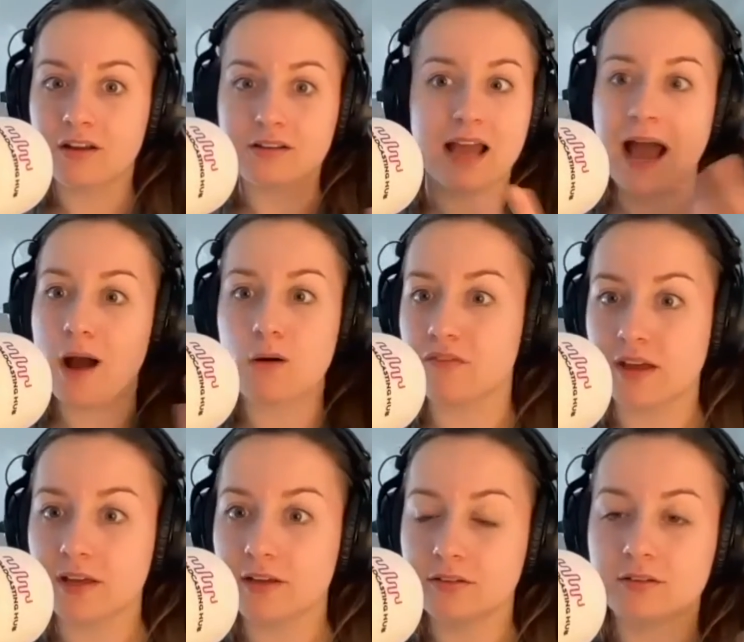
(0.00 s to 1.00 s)
get out of
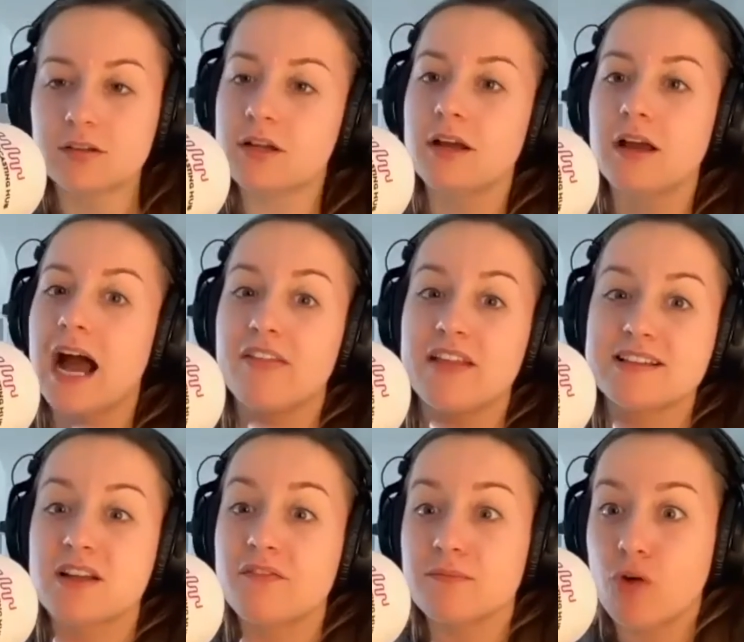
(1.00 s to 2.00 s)
it. And there's
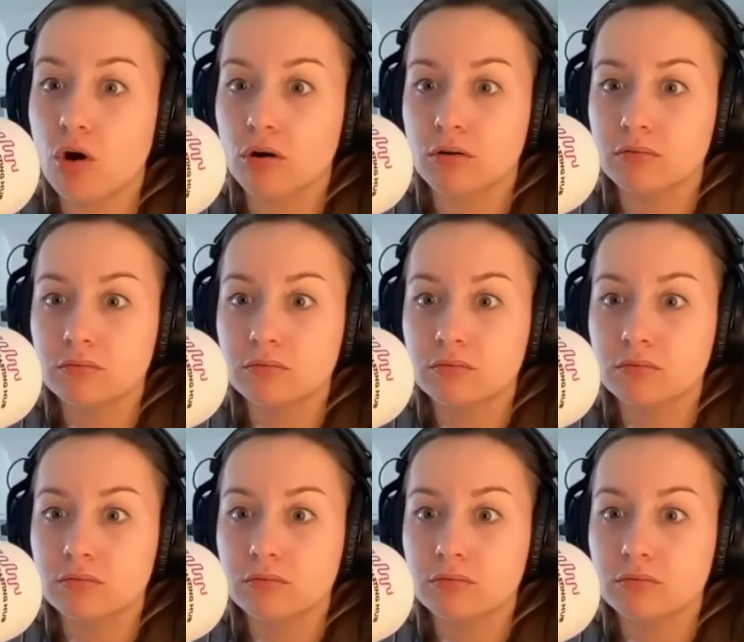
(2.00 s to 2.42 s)
nothing wrong.